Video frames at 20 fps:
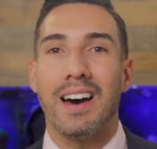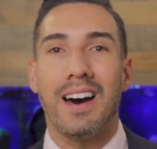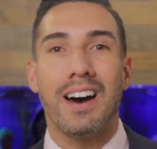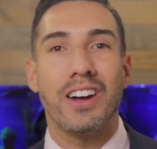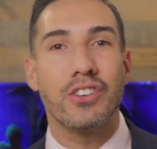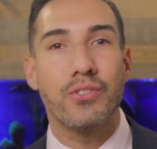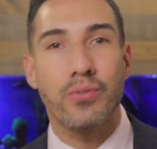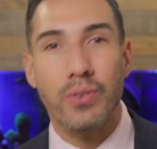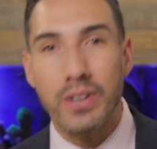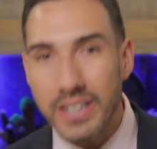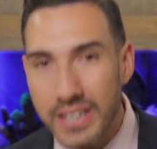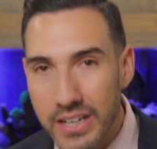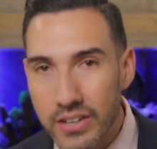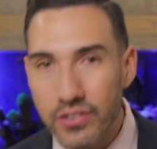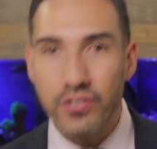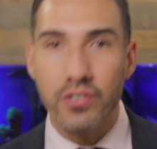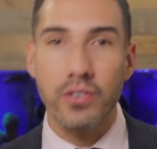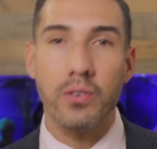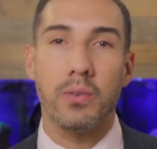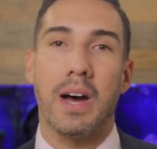a
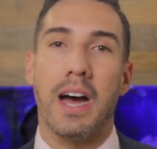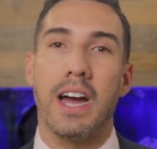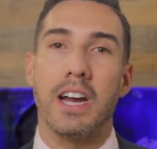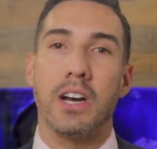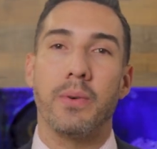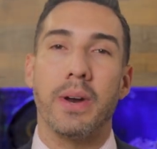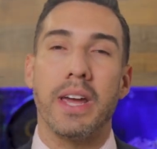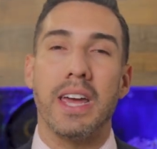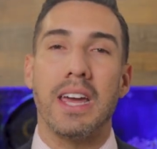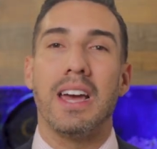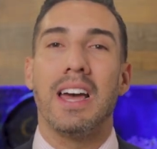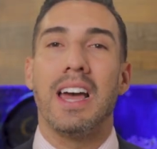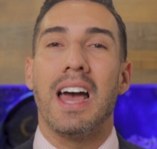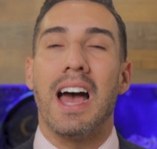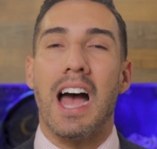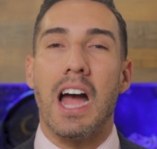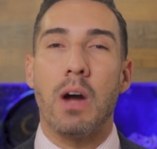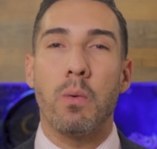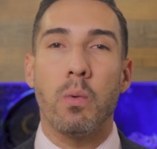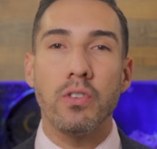traditional IRA,
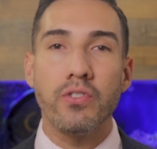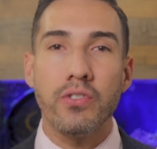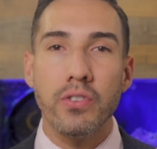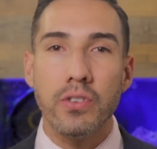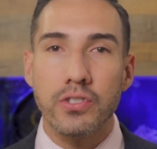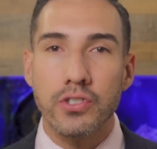I want you